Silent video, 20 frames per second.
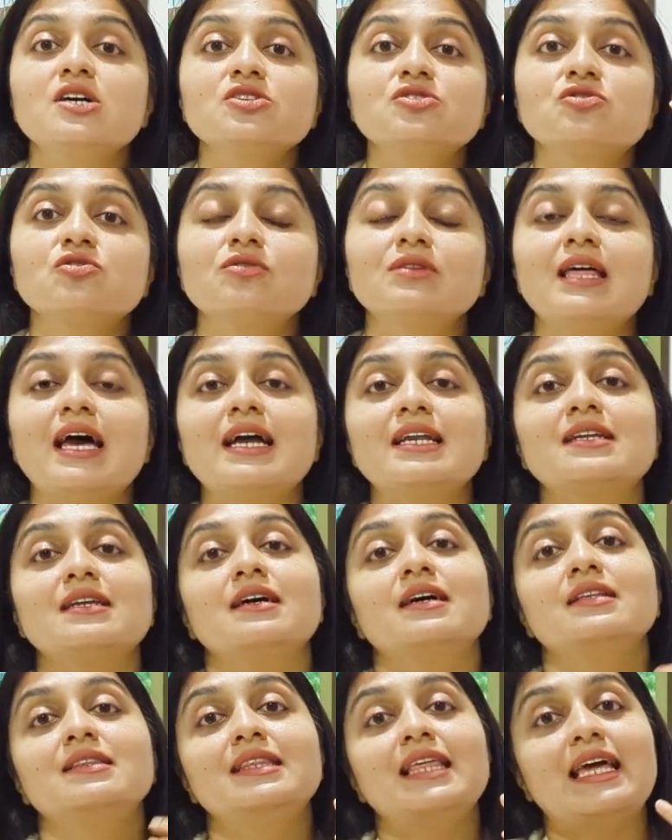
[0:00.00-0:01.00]
so
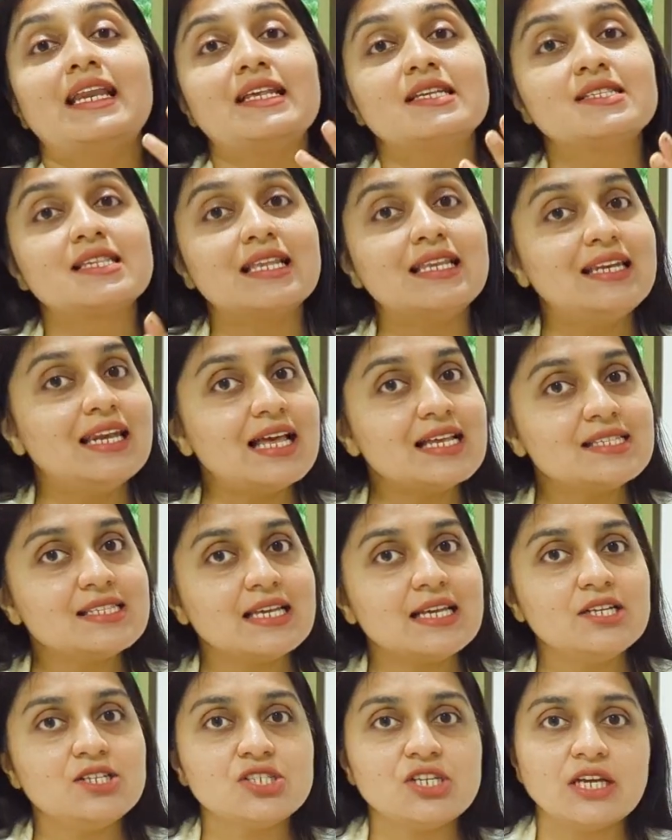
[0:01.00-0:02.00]
that there is
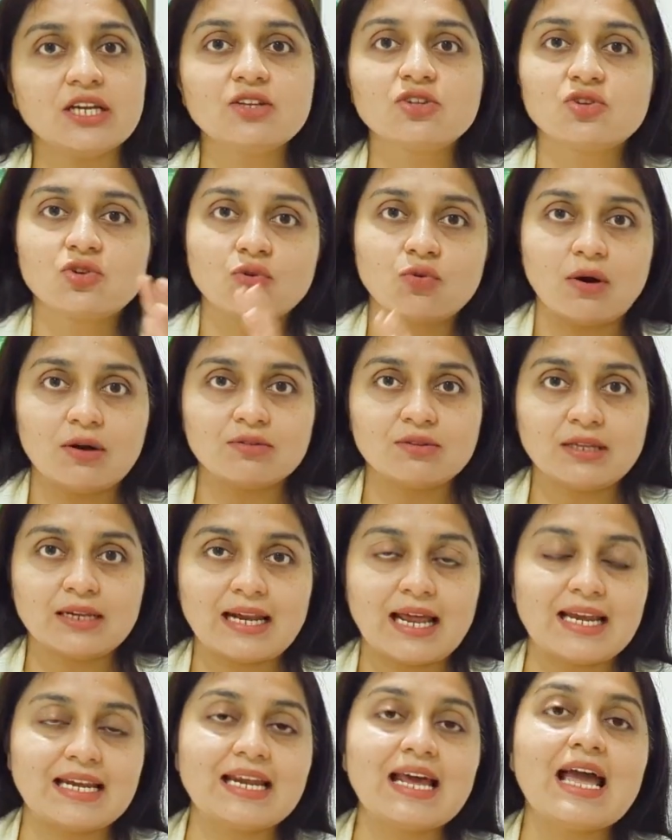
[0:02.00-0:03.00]
less itching throughout the
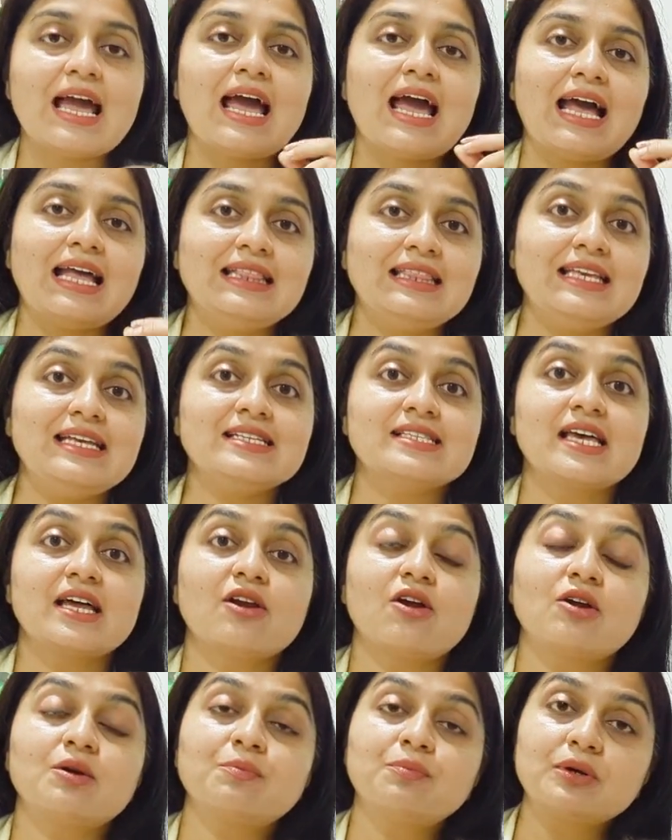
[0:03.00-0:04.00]
night. And these are
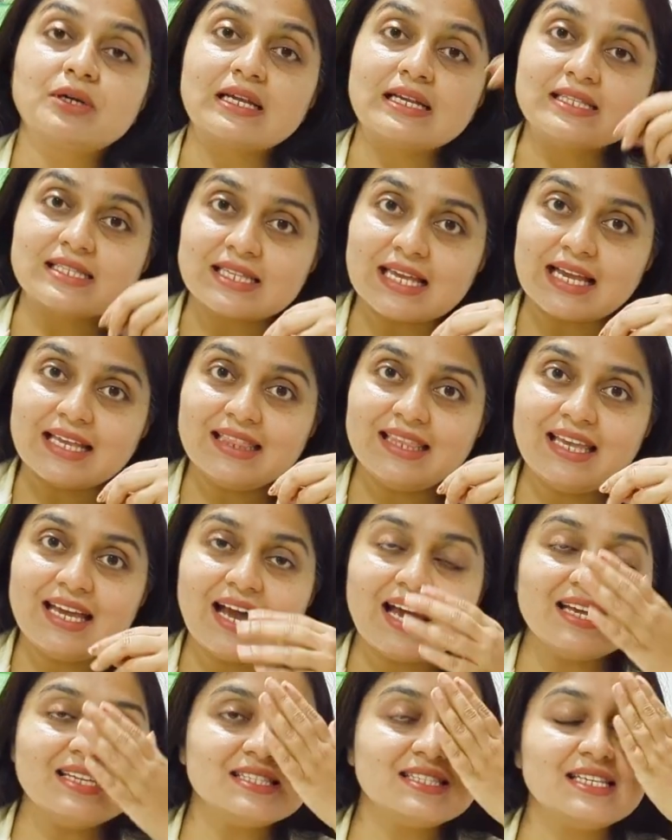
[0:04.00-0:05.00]
not put inside the
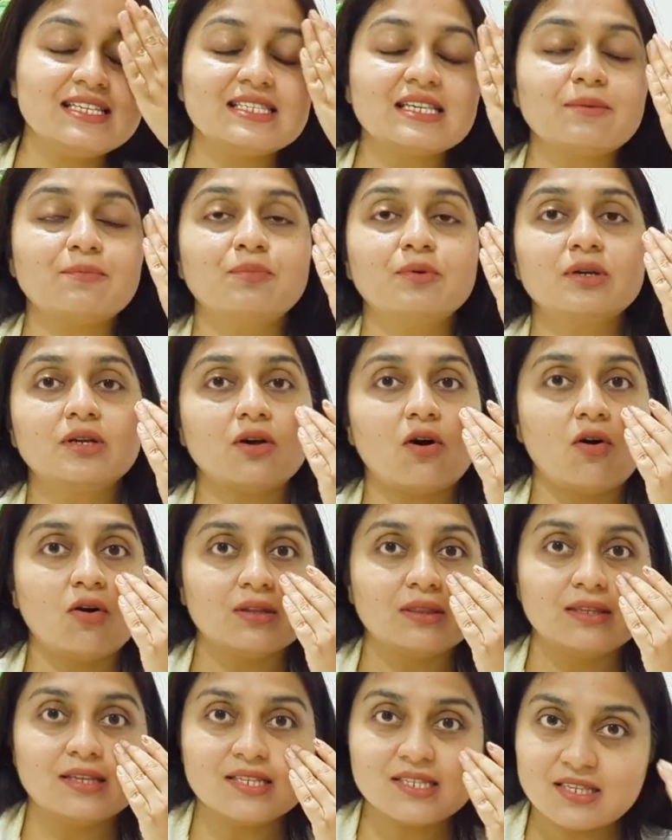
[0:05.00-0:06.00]
eyes, these are put
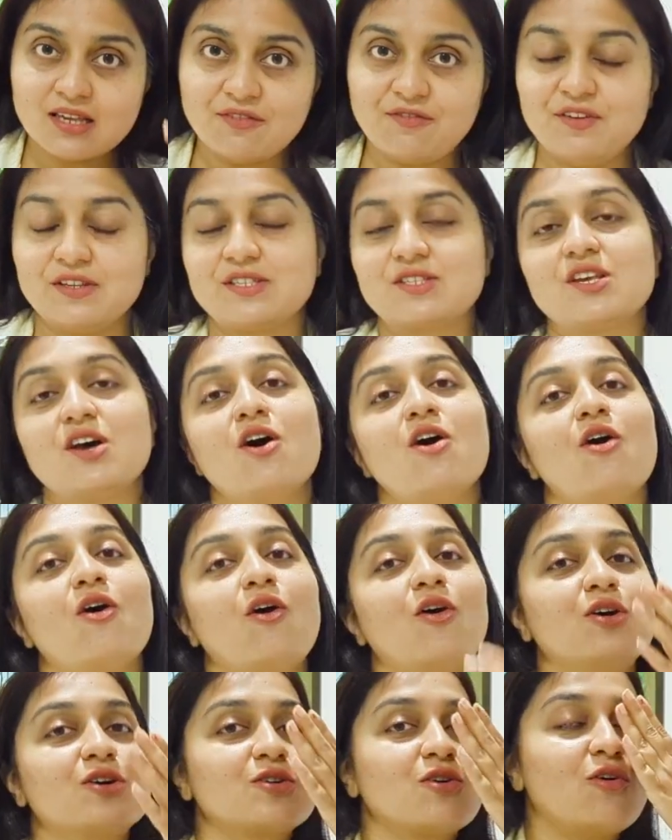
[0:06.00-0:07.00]
on the surface
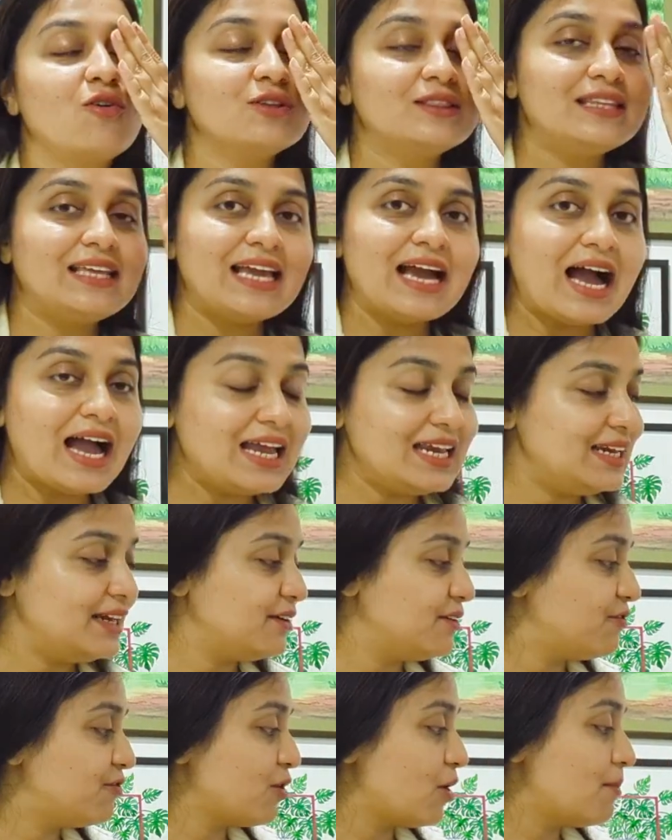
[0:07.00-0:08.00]
or on the
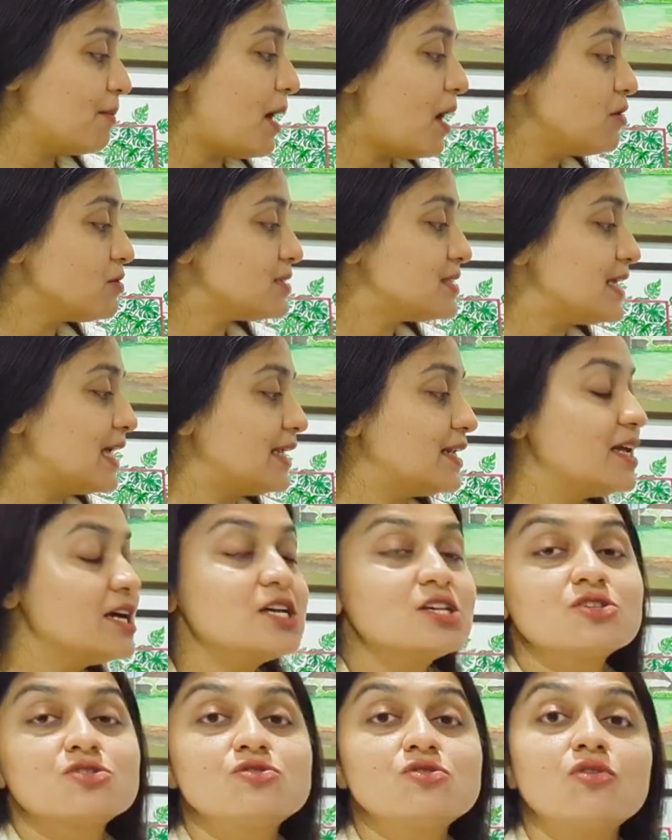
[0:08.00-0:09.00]
eyelid from outside.
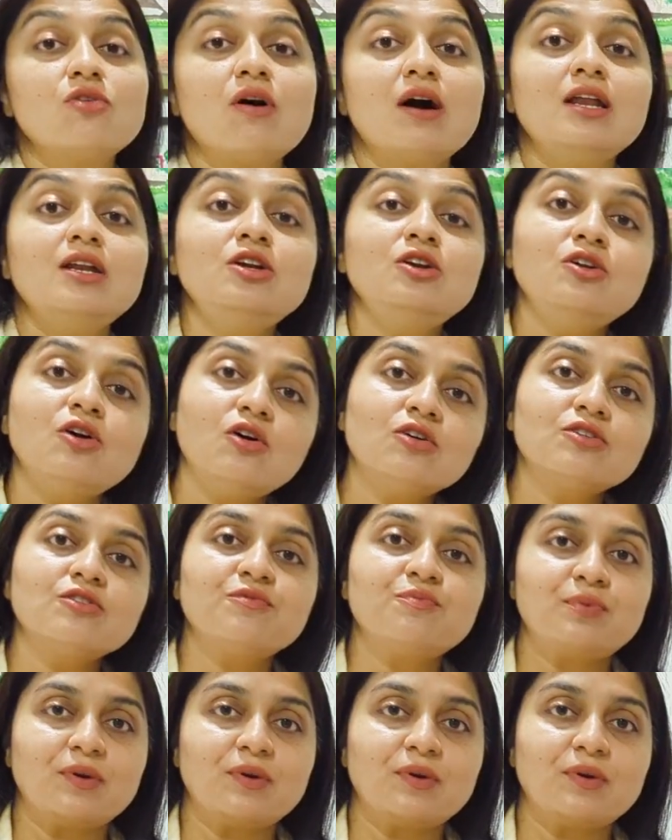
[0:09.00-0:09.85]
So a lot of